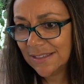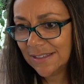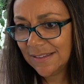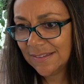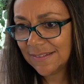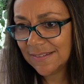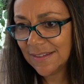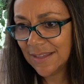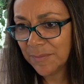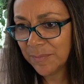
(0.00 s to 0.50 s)

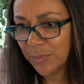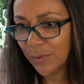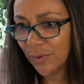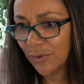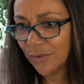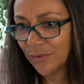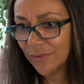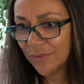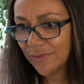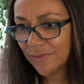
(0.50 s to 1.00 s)
It's
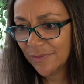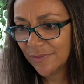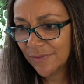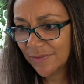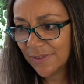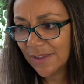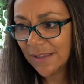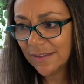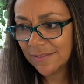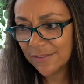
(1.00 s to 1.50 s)
simple.
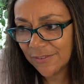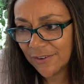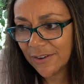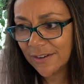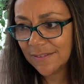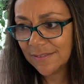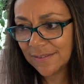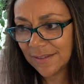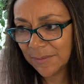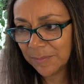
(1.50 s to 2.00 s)
It's
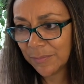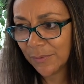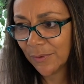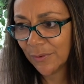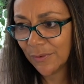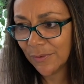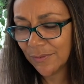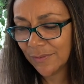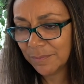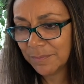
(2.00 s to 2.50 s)
very
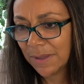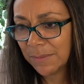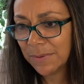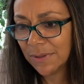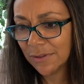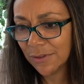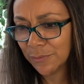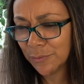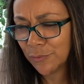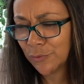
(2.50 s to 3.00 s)
simple. Maybe
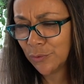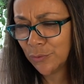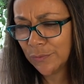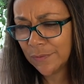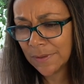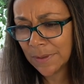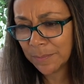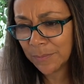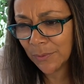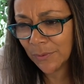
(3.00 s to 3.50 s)
a little too
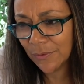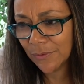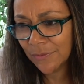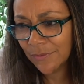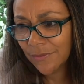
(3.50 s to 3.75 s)
simple.